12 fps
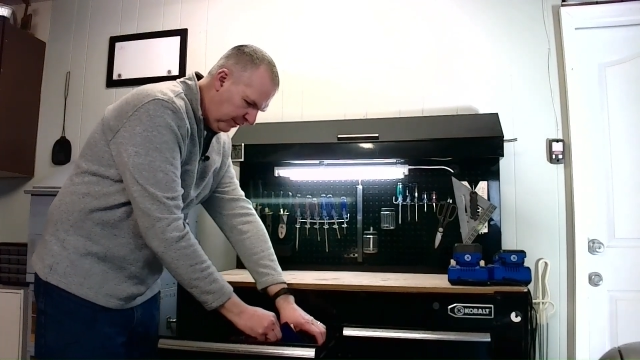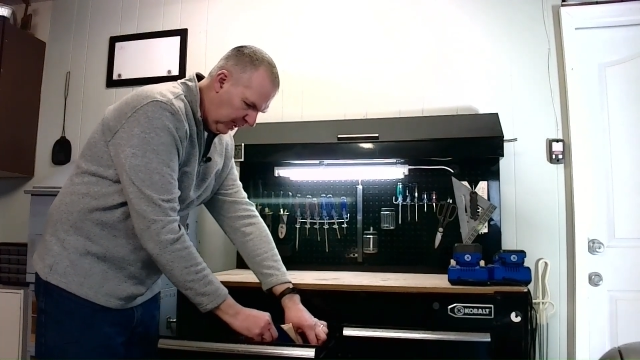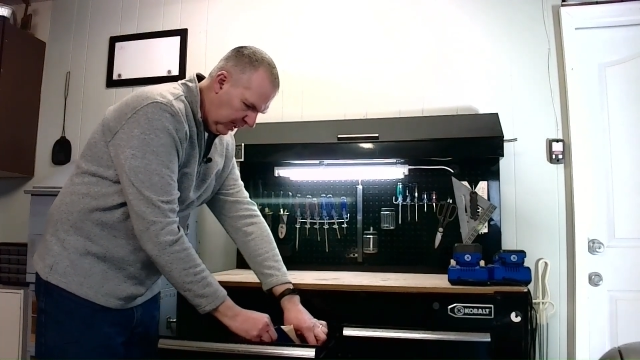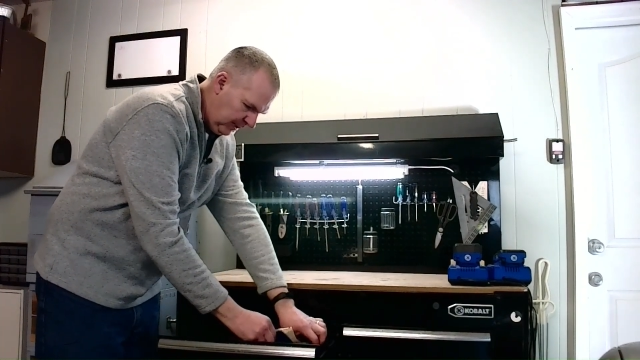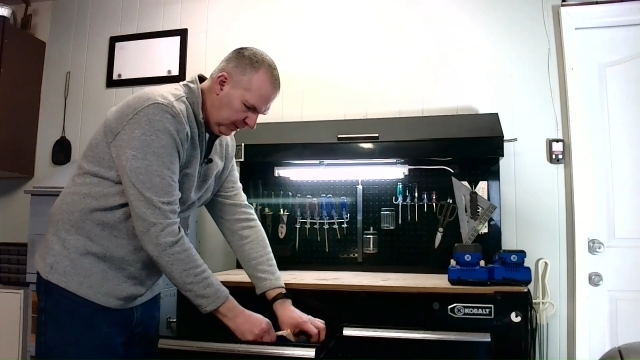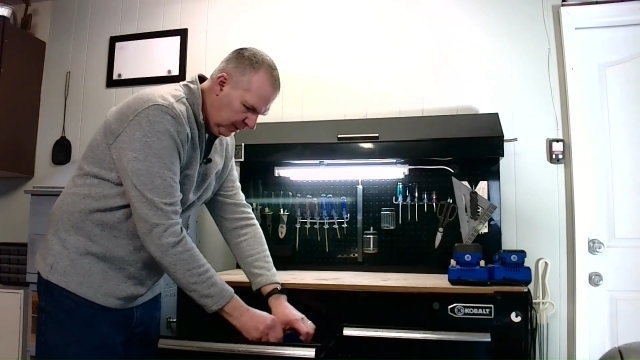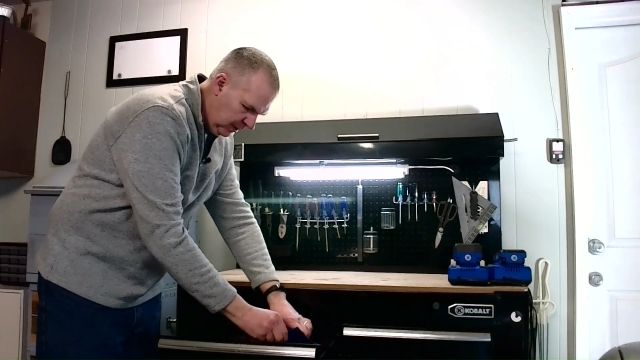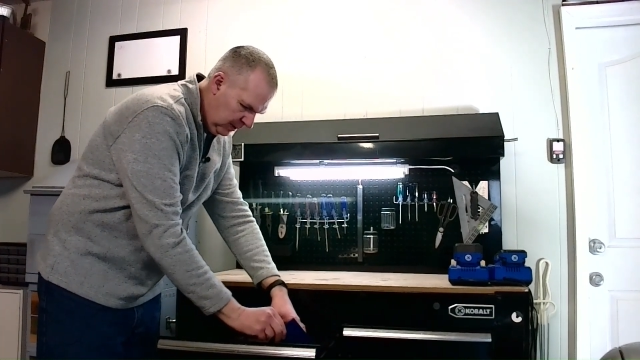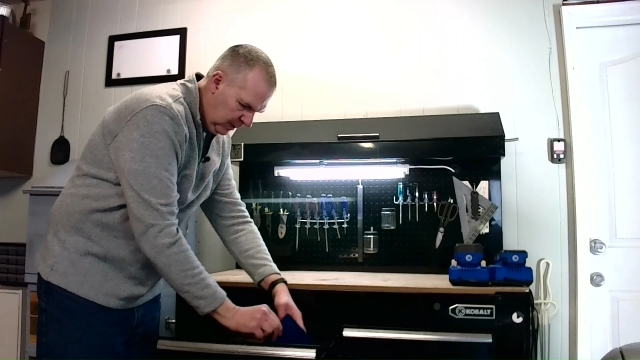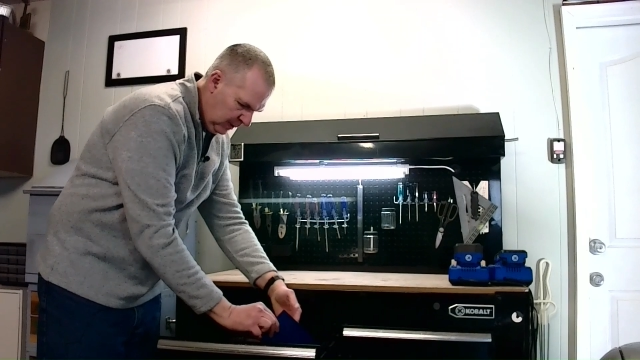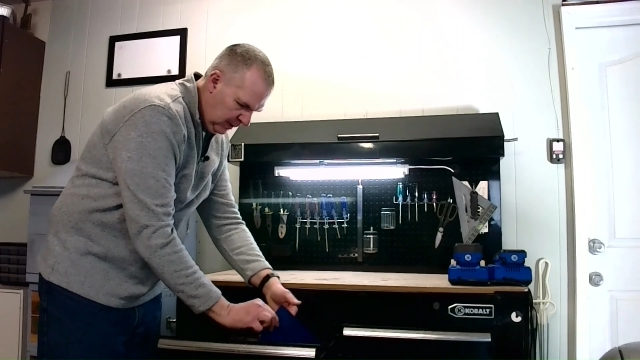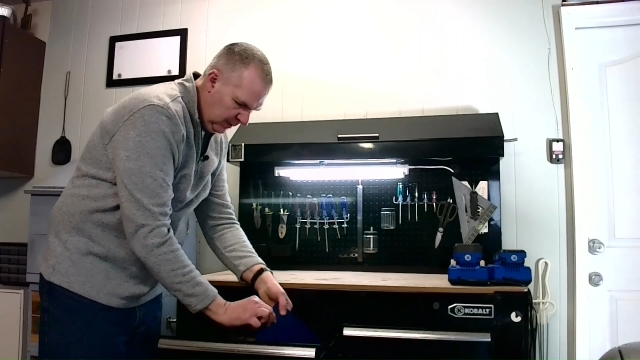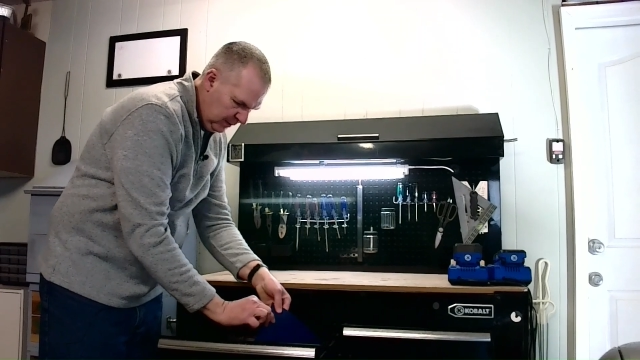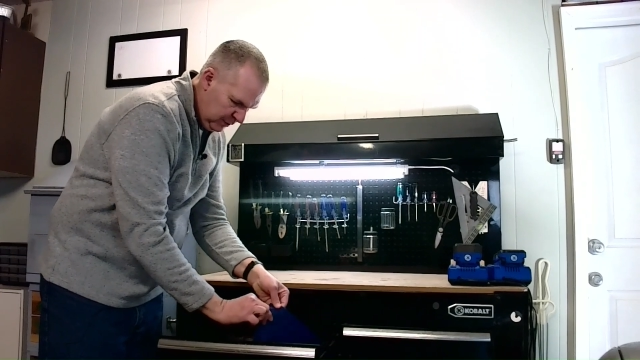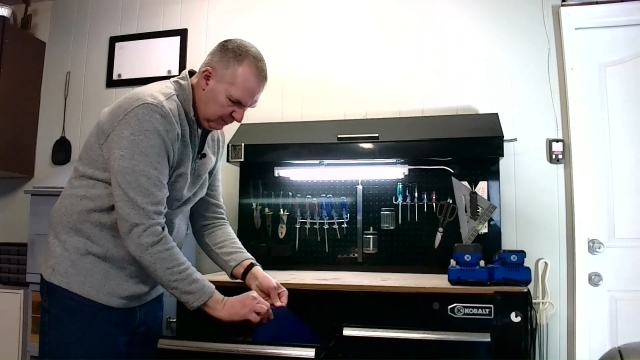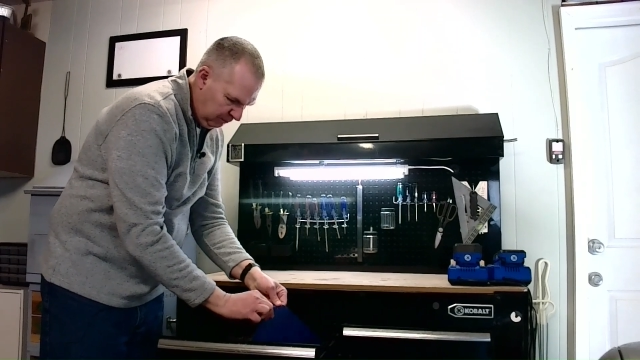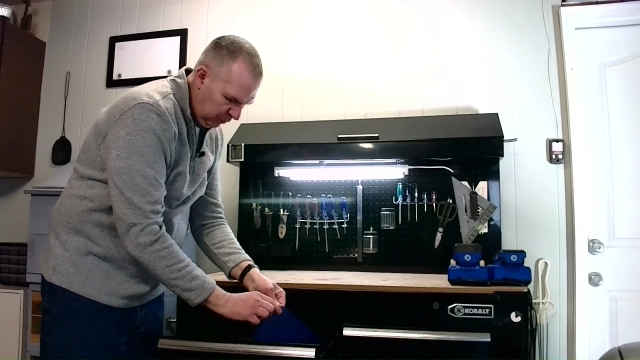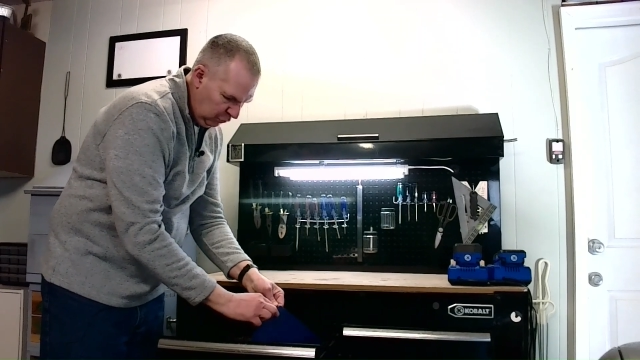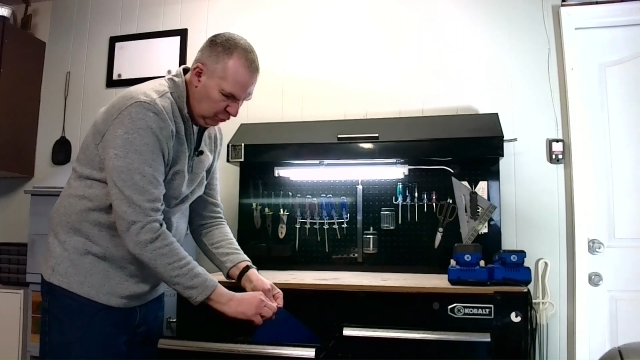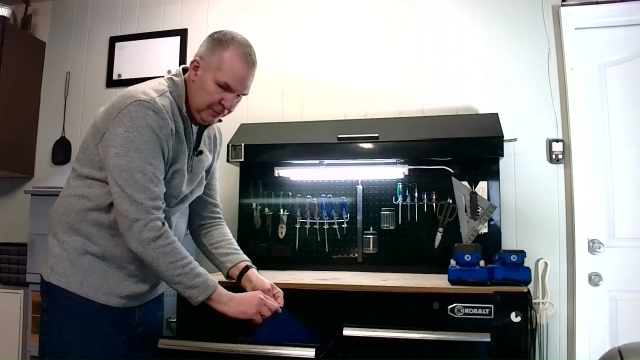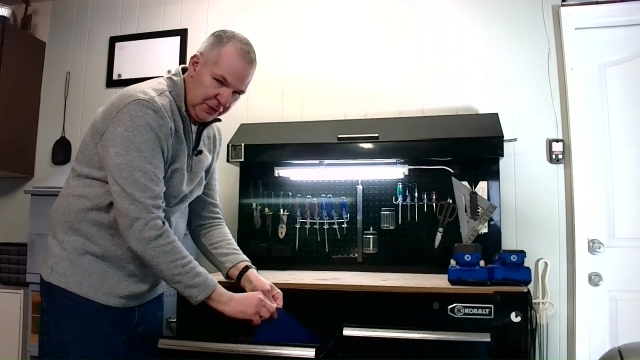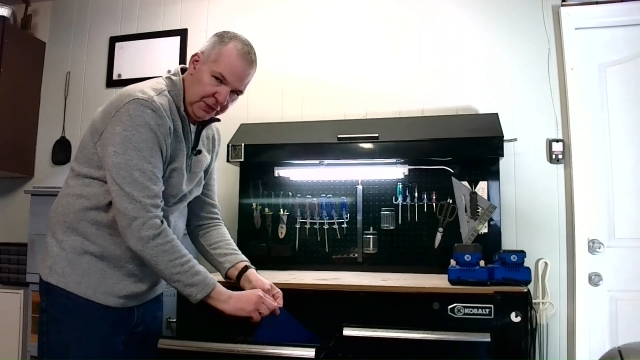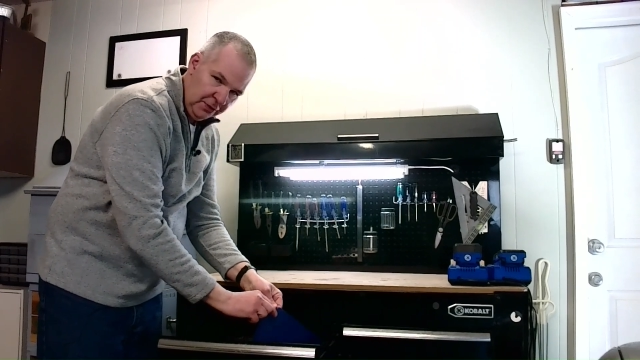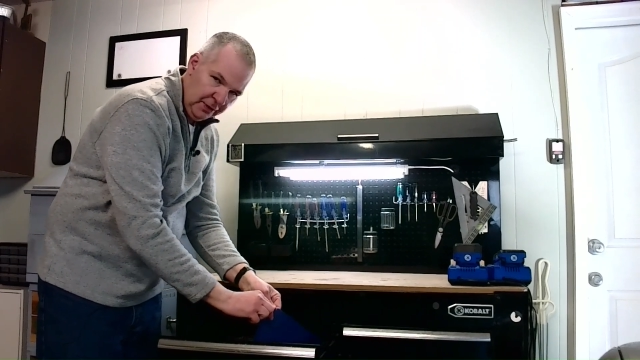got this blue
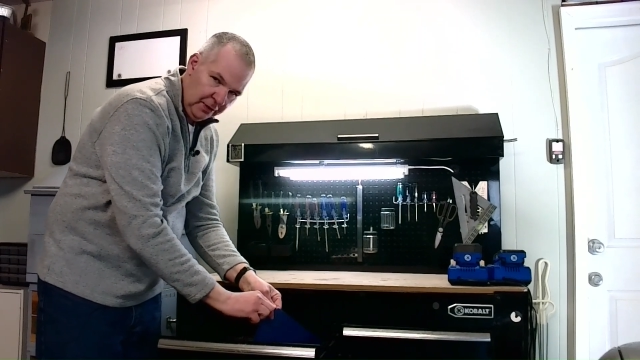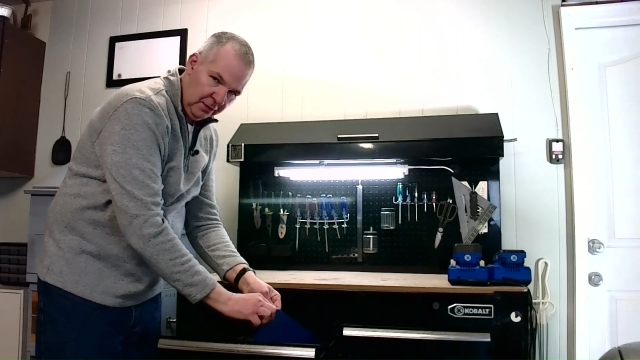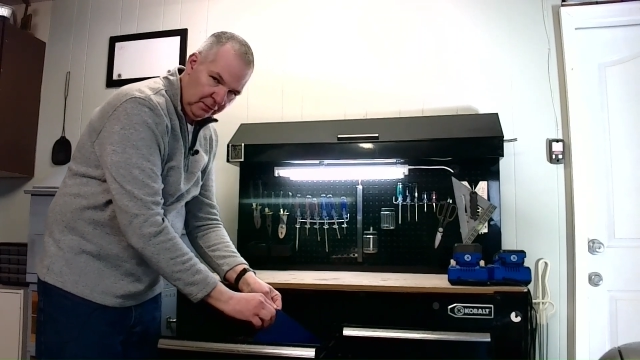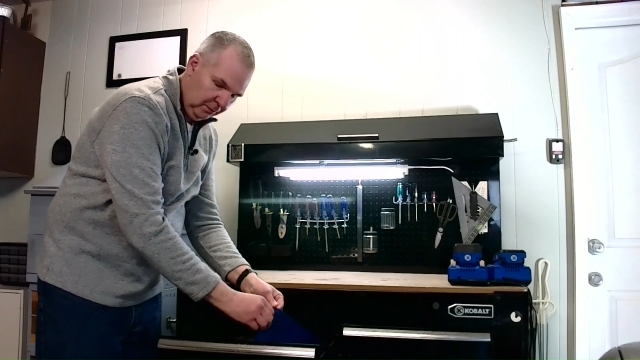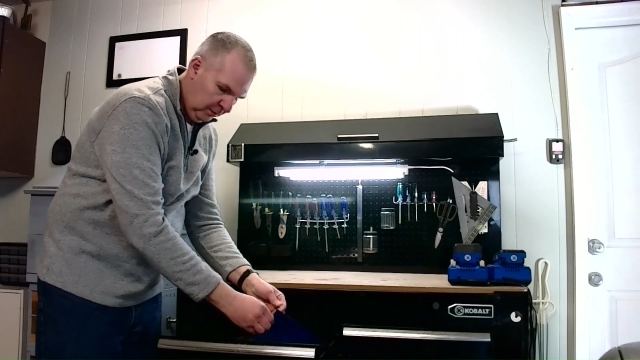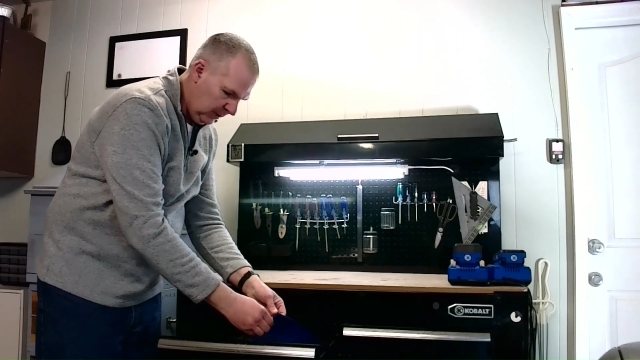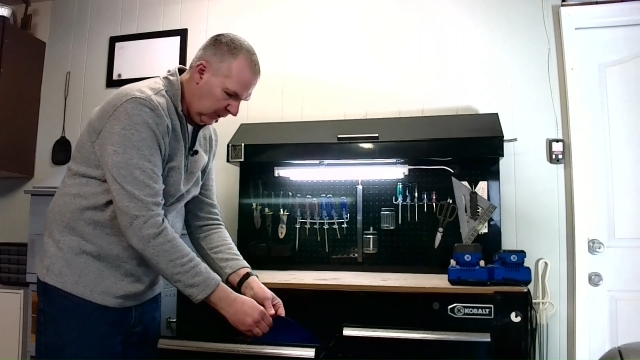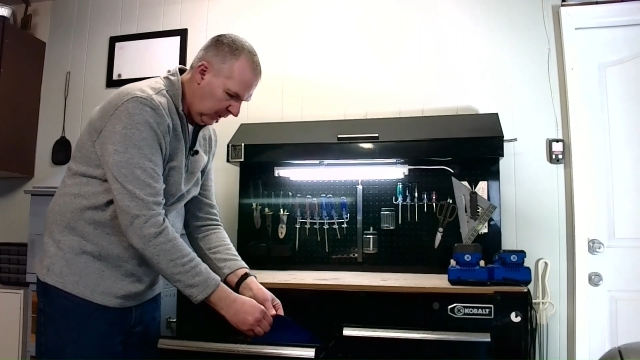material